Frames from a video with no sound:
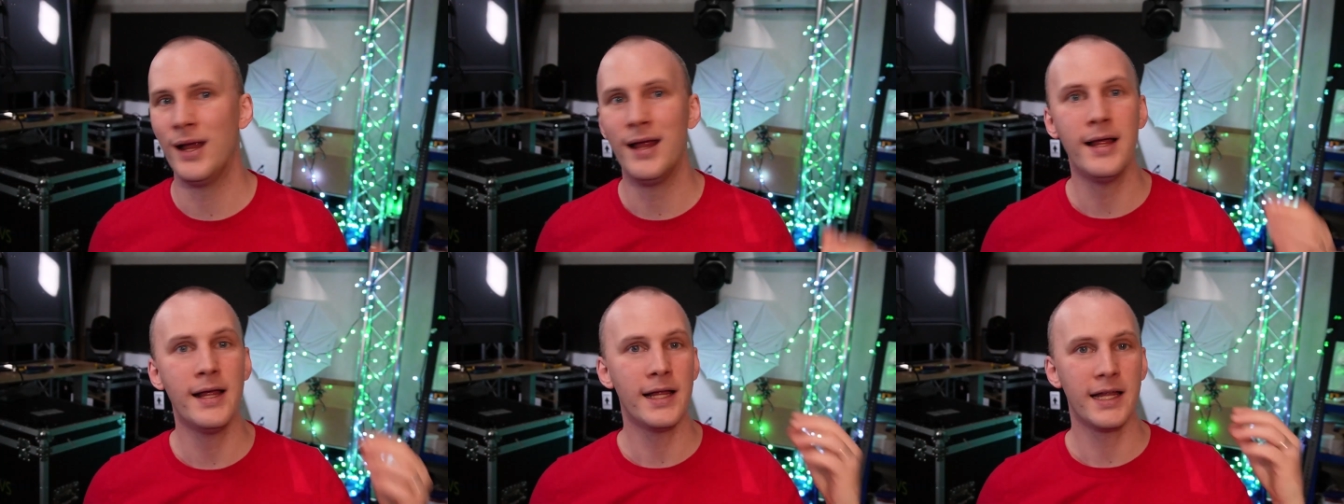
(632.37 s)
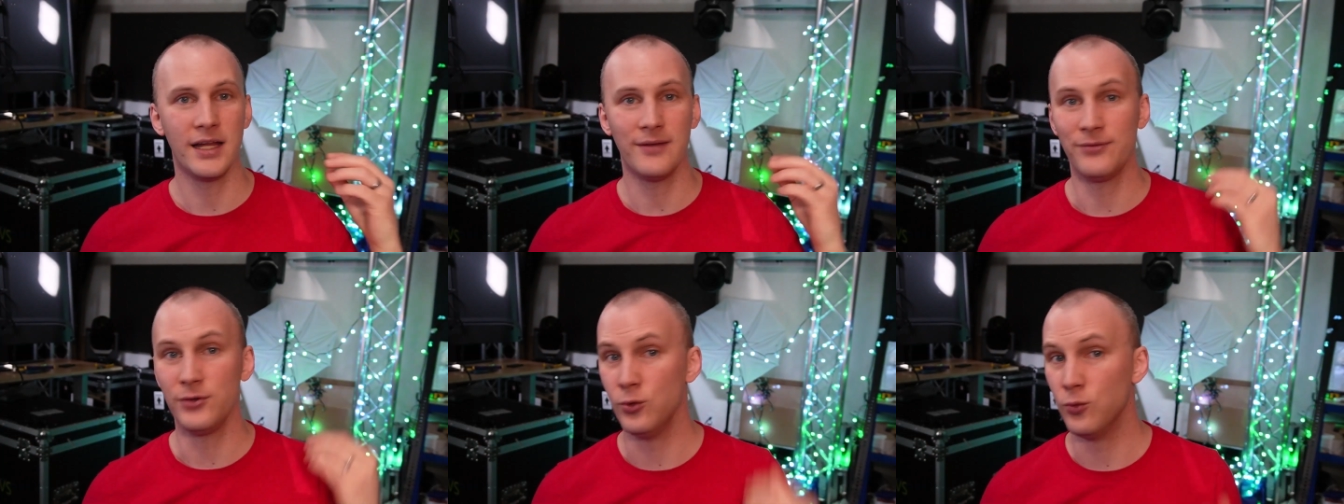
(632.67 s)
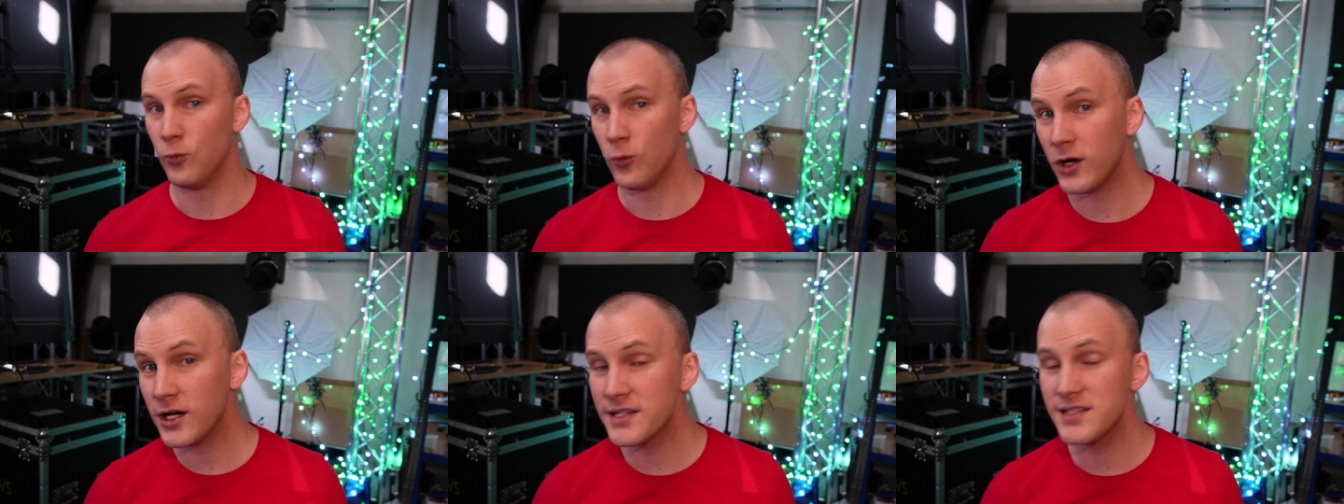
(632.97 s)
If you
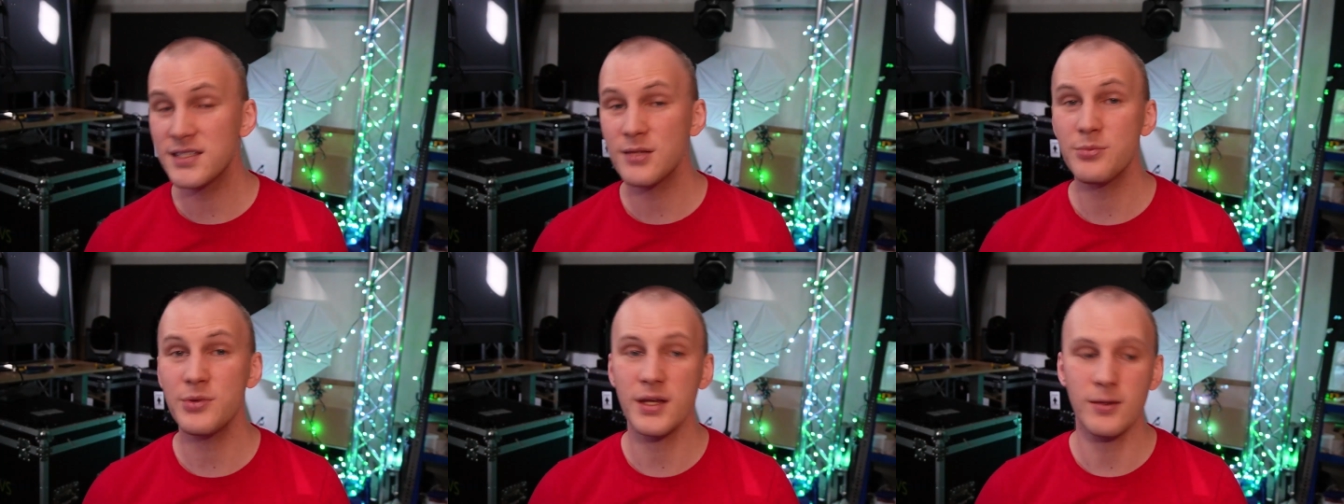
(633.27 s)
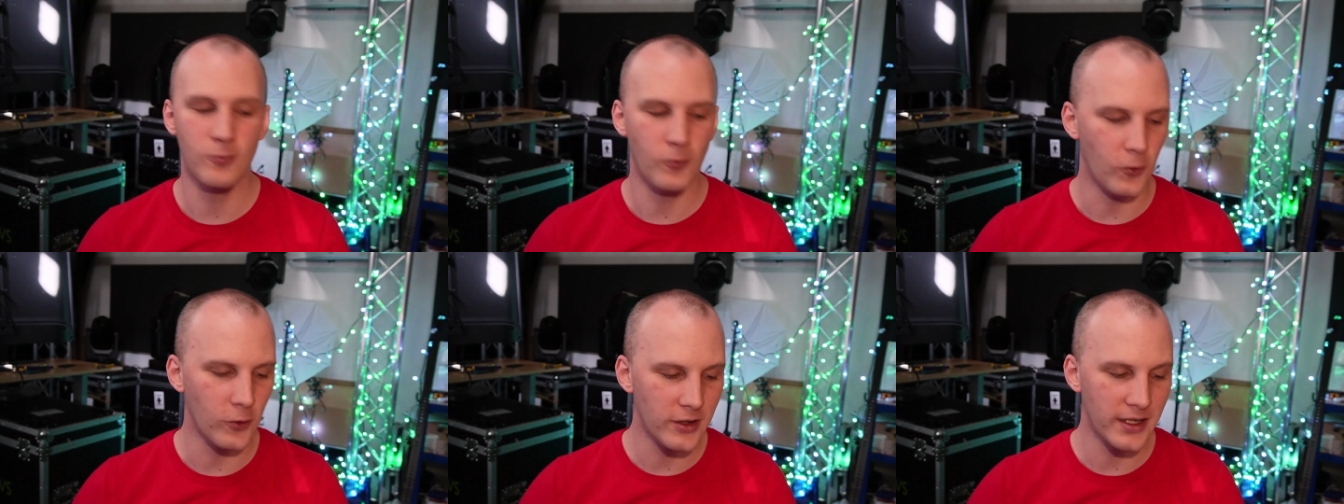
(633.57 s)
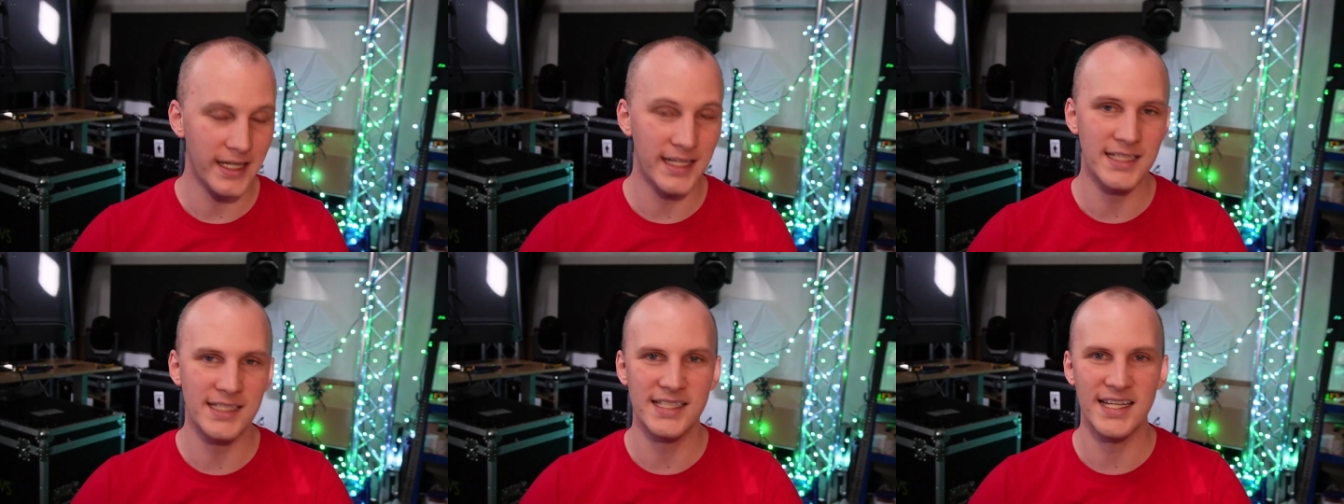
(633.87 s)
want something more
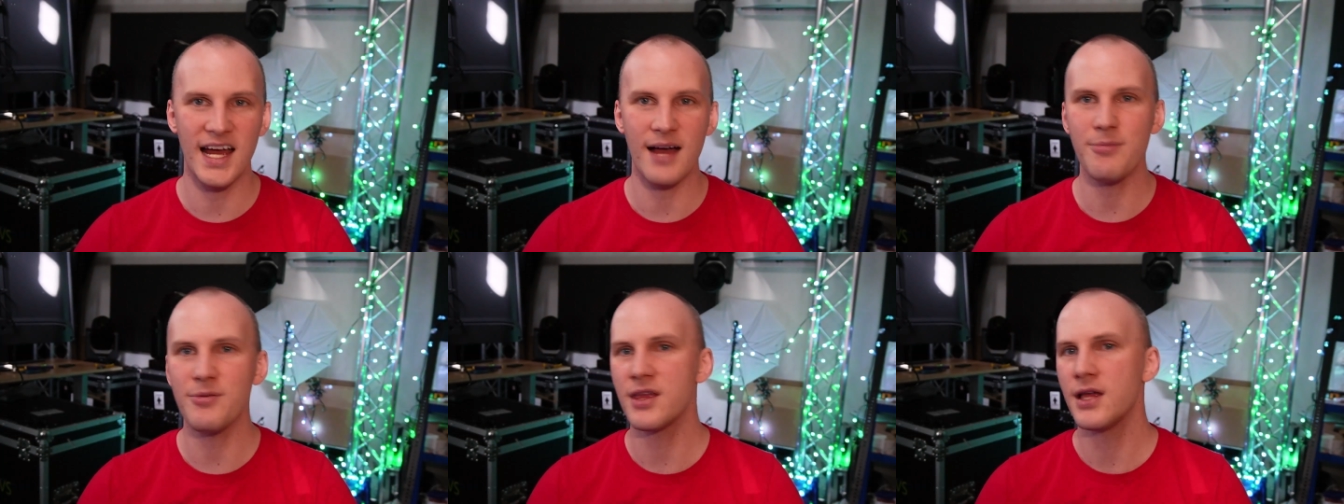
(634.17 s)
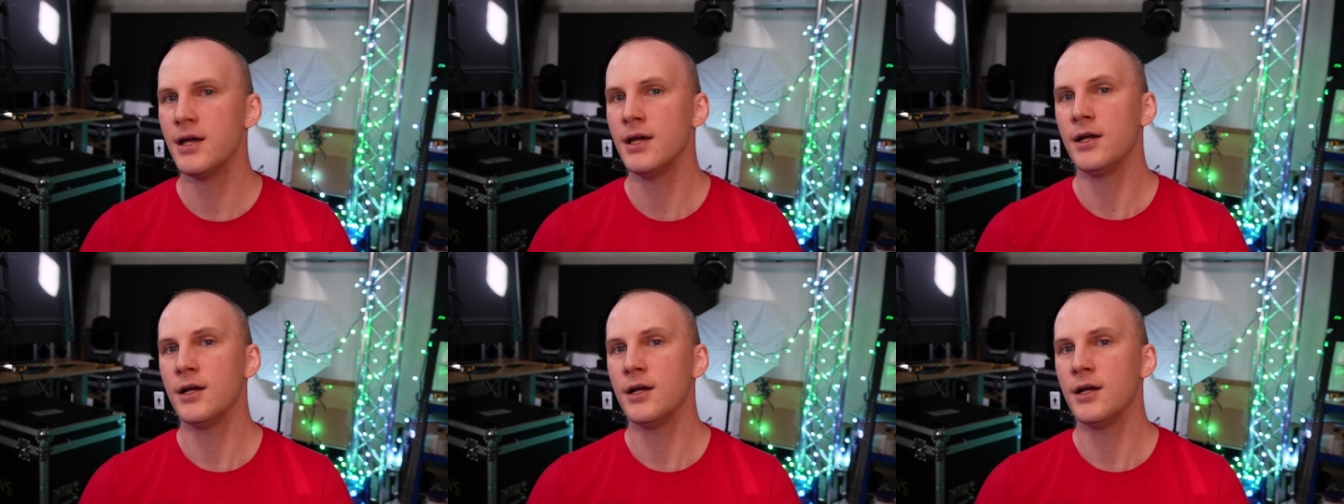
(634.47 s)
in depth,